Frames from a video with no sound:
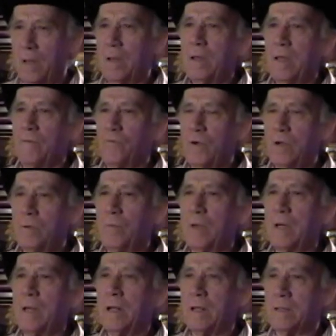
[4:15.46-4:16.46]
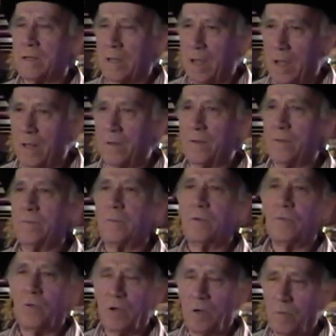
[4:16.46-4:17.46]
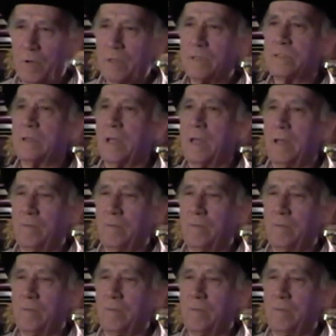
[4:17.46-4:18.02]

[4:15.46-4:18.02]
If we'd have been in it together, we'd have been the same.